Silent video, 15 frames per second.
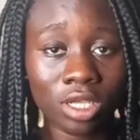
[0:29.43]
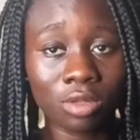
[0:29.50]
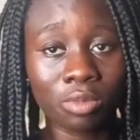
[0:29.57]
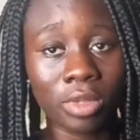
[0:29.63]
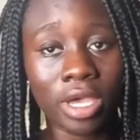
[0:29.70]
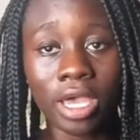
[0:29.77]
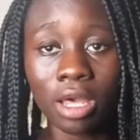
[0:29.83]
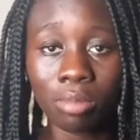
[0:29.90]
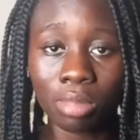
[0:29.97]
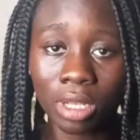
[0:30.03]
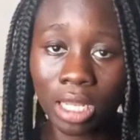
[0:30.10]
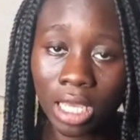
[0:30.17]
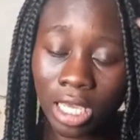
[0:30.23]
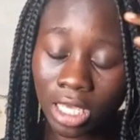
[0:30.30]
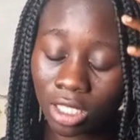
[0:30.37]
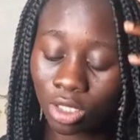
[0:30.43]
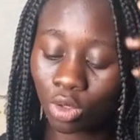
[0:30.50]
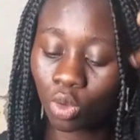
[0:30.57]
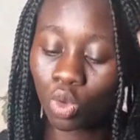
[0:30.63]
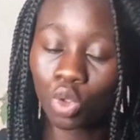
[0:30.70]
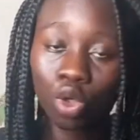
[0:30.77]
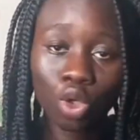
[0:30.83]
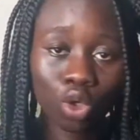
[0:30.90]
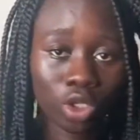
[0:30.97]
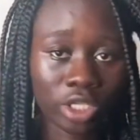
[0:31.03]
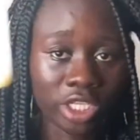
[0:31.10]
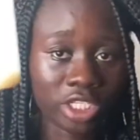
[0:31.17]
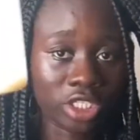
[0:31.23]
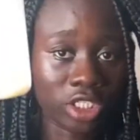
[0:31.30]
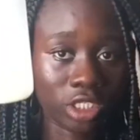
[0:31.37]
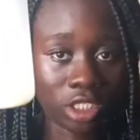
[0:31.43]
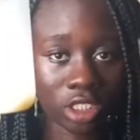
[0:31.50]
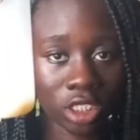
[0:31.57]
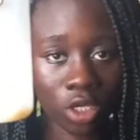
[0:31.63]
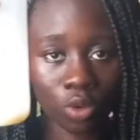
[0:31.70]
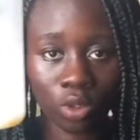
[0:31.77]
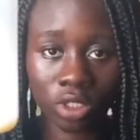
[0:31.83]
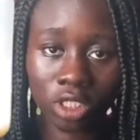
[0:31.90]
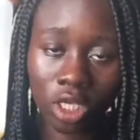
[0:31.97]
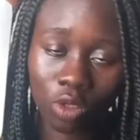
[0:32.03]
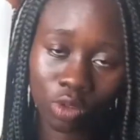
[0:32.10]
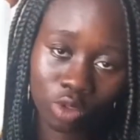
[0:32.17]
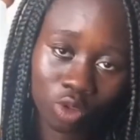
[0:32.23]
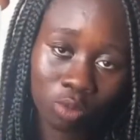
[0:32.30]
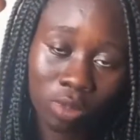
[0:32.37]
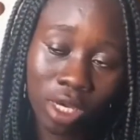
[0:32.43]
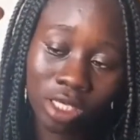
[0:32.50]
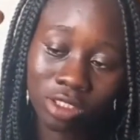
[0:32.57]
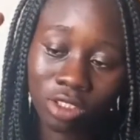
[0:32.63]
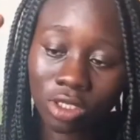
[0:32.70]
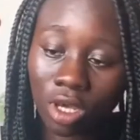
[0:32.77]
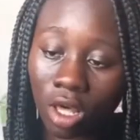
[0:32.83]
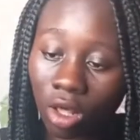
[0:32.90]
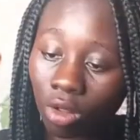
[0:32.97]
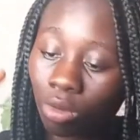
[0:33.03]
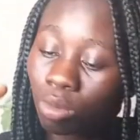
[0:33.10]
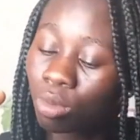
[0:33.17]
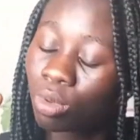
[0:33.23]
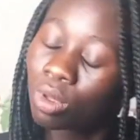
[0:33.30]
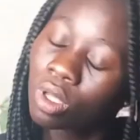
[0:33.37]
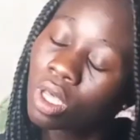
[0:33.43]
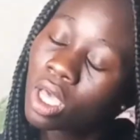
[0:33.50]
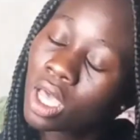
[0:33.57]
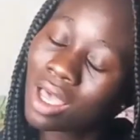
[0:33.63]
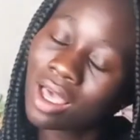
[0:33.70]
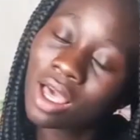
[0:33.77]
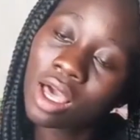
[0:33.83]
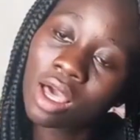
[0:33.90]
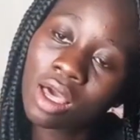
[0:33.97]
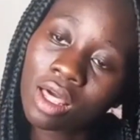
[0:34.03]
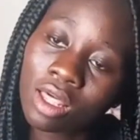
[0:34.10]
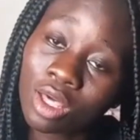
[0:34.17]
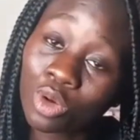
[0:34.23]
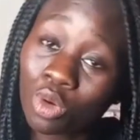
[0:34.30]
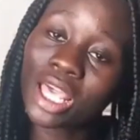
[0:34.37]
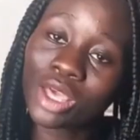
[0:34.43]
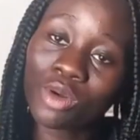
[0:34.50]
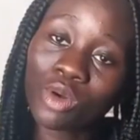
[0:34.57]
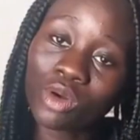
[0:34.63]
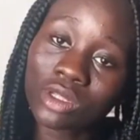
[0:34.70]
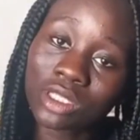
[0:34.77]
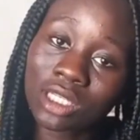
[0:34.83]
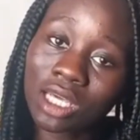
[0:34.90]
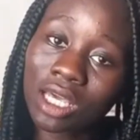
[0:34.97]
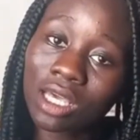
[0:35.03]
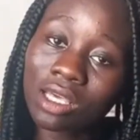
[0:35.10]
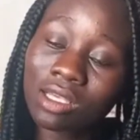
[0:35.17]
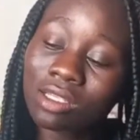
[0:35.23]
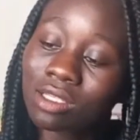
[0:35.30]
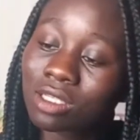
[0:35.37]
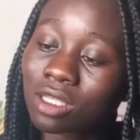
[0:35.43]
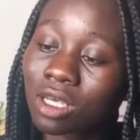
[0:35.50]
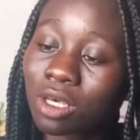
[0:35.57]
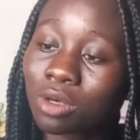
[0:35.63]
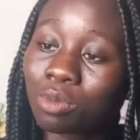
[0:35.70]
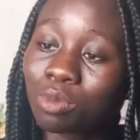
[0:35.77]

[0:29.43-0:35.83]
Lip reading: start by applying onion and ginger water onto my scalp. It contains